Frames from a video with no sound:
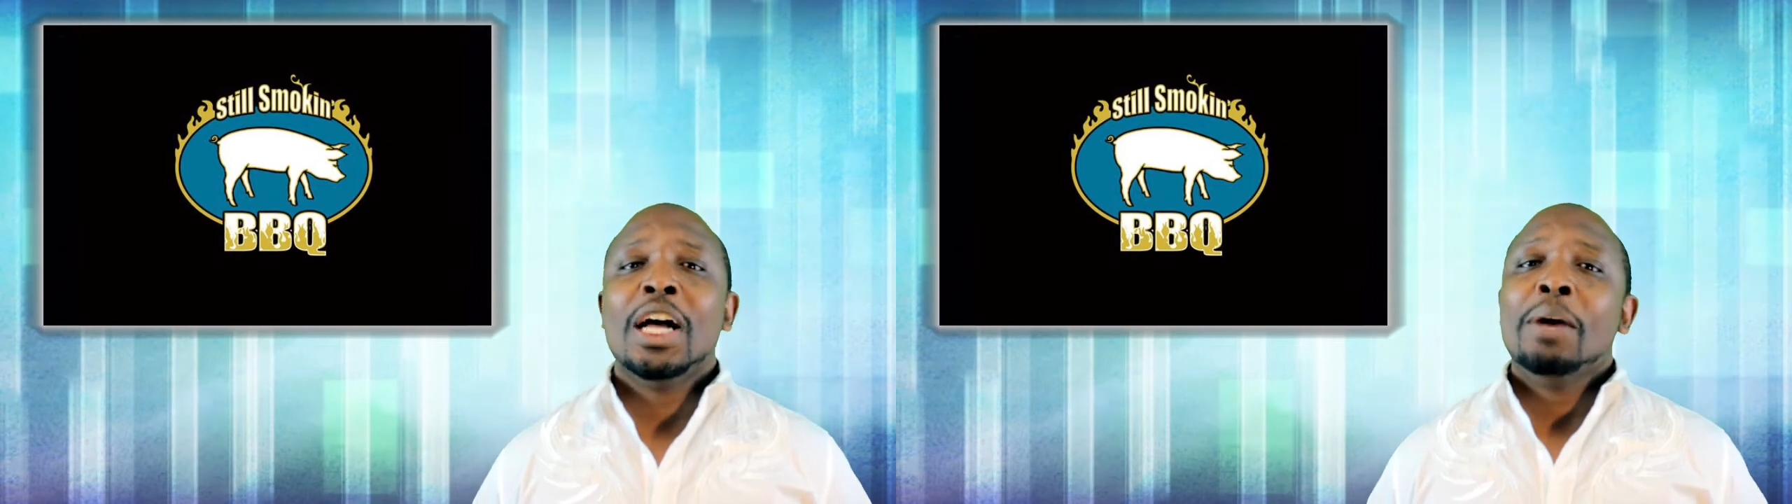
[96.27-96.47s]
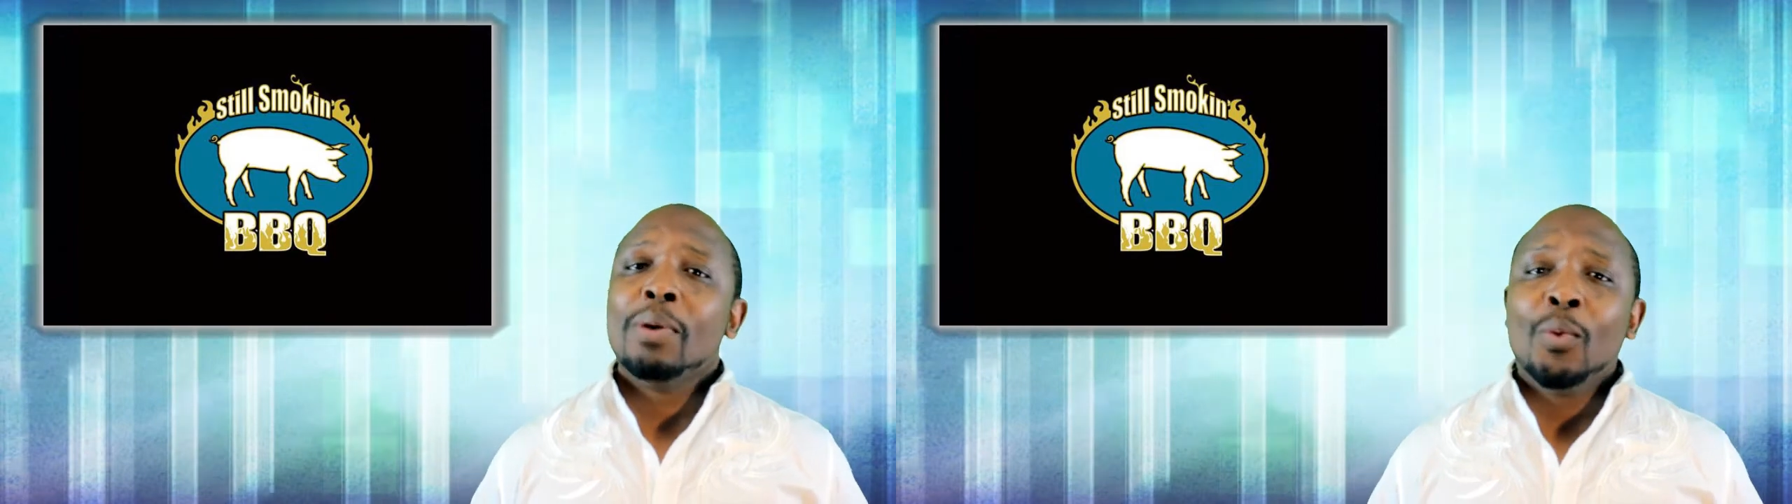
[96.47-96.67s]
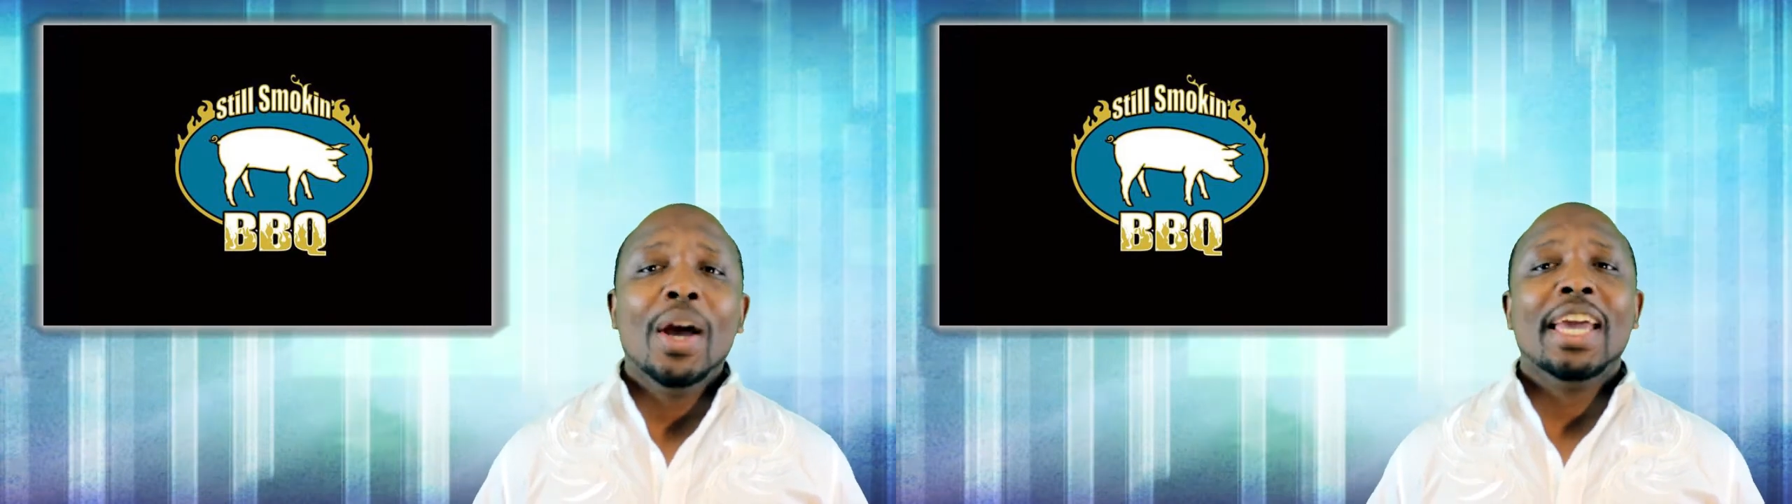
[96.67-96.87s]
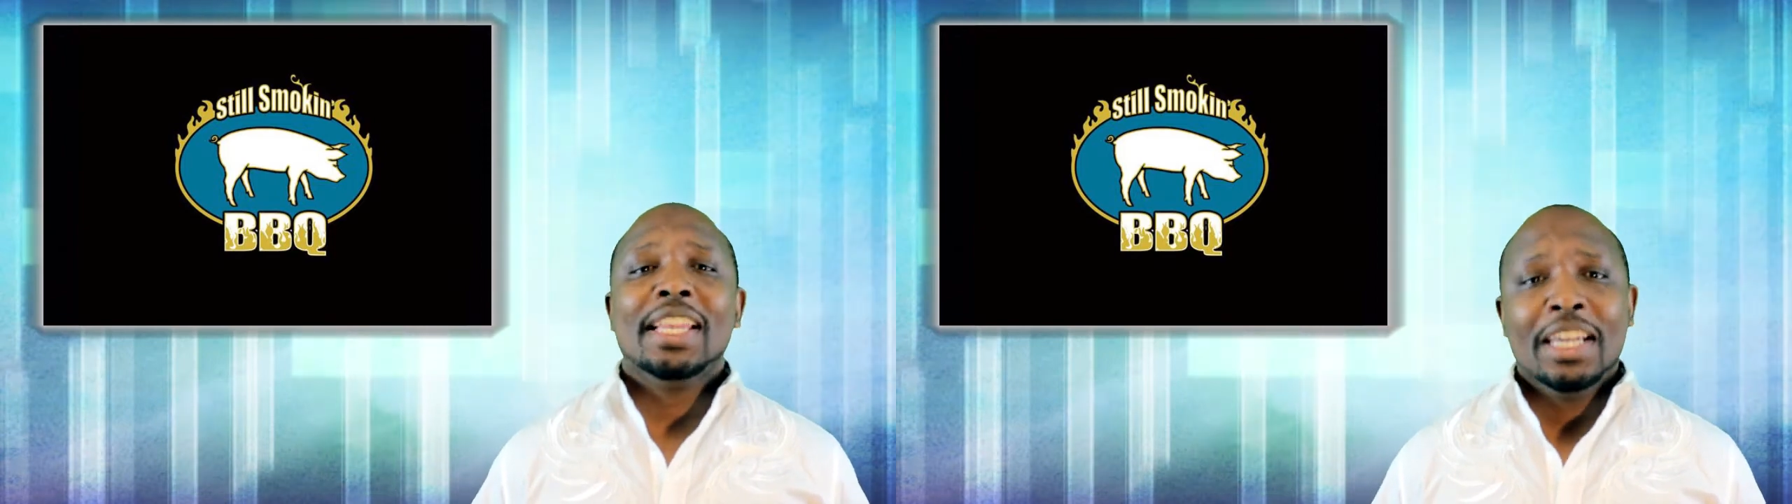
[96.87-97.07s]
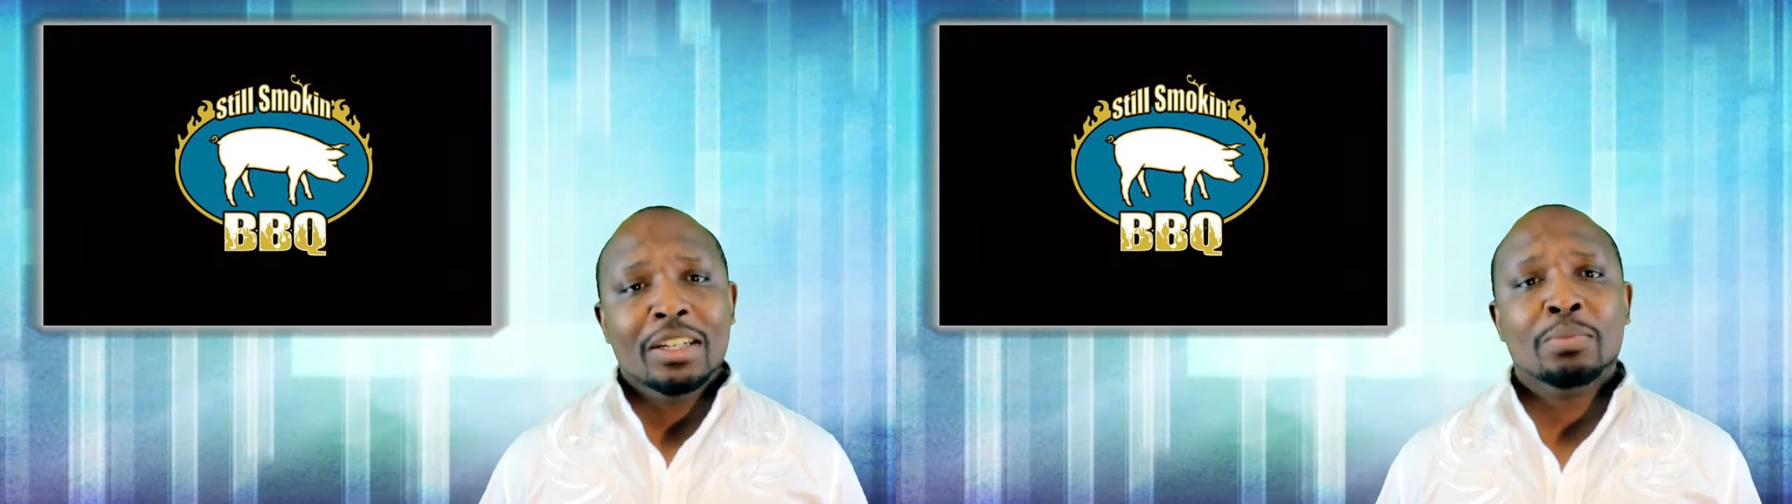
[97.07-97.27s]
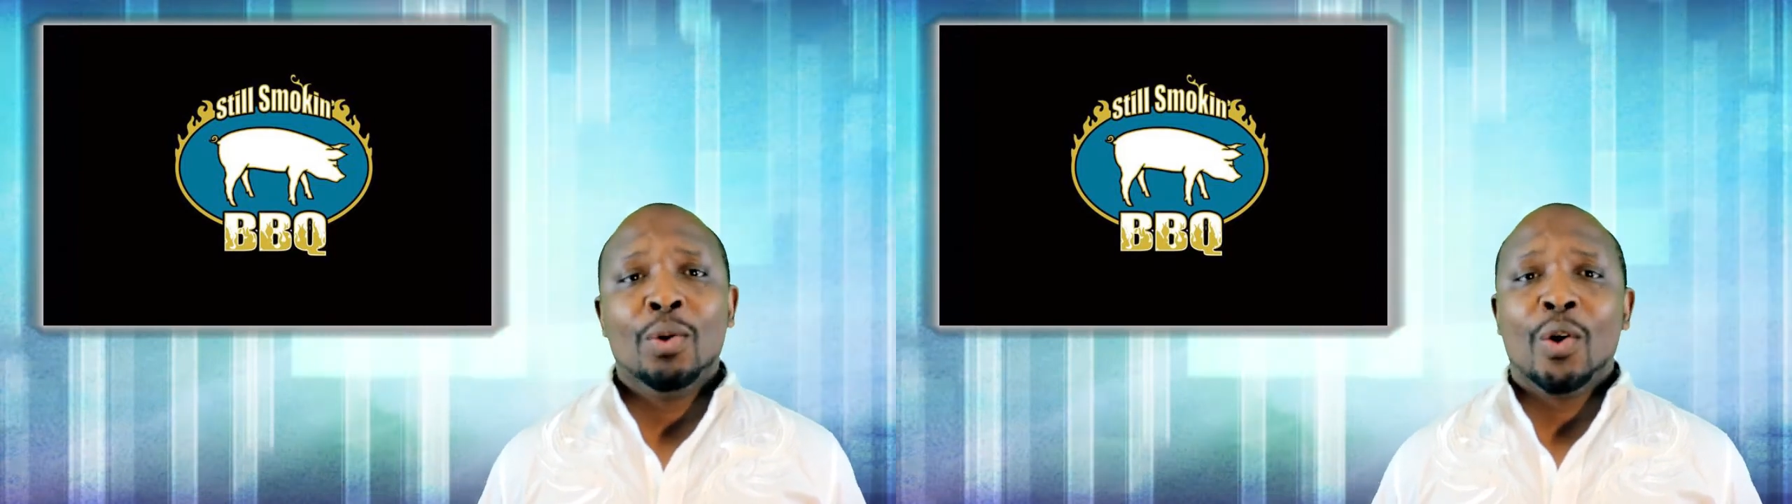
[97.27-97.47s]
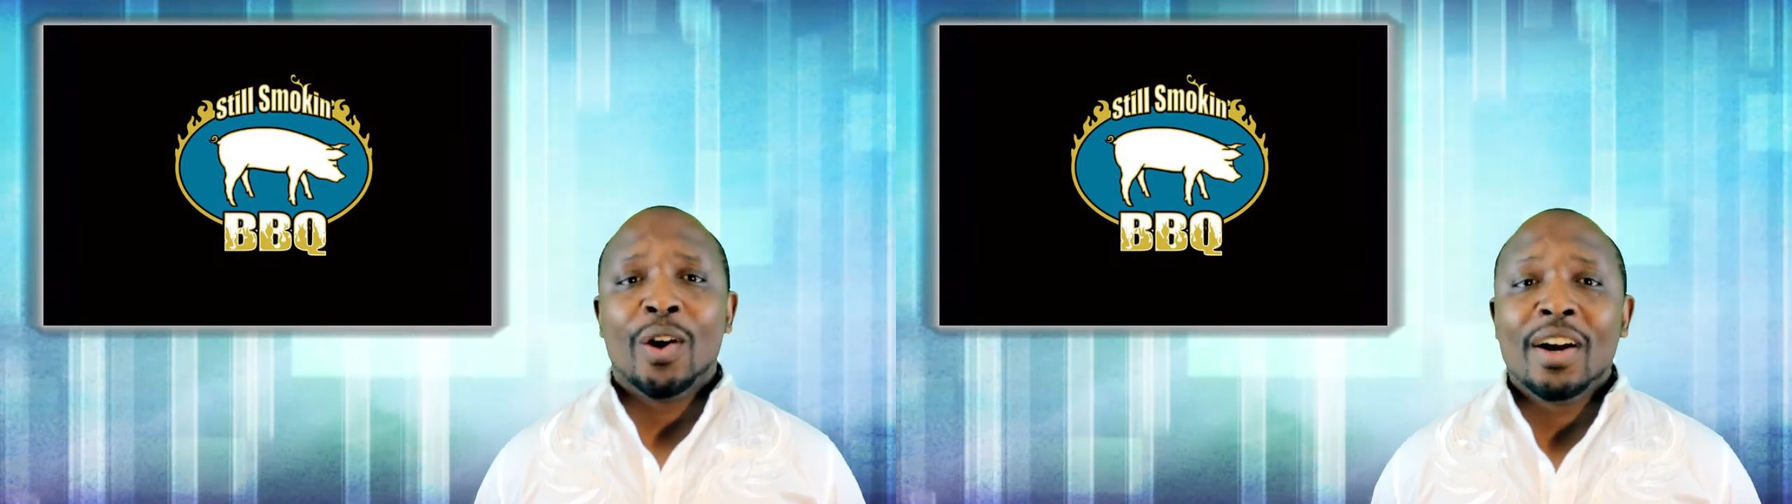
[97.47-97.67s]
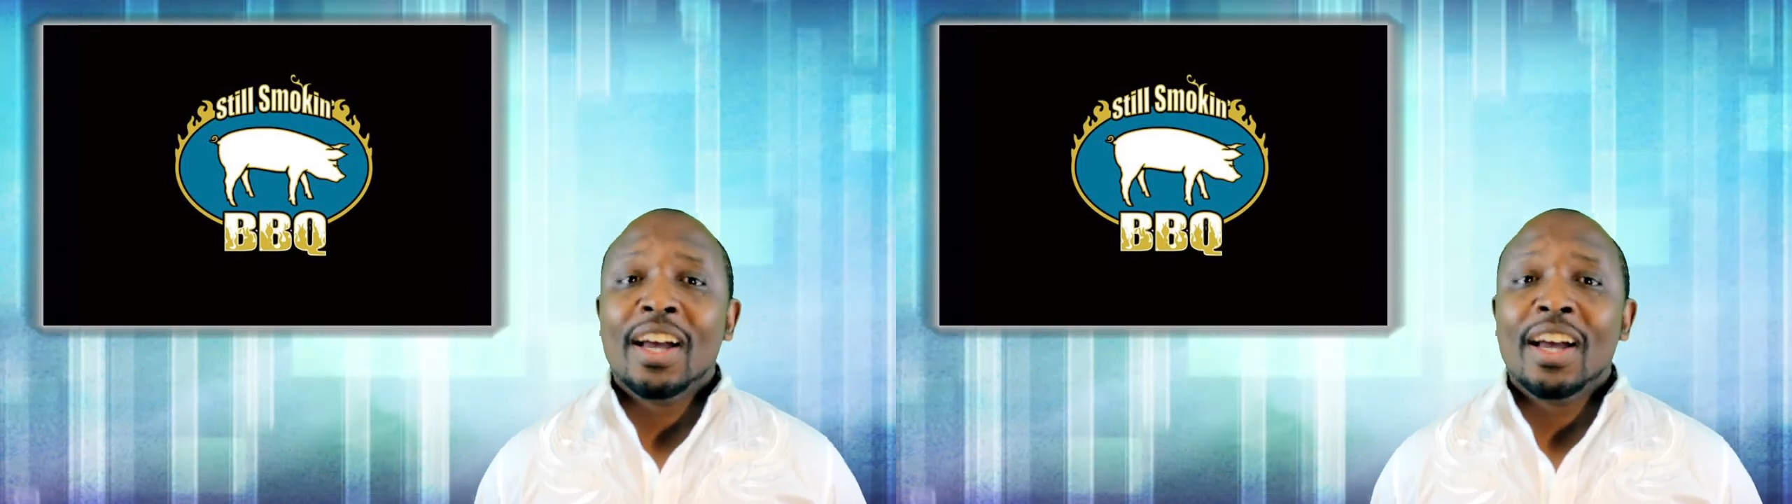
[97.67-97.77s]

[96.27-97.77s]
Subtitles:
But wait, there's more.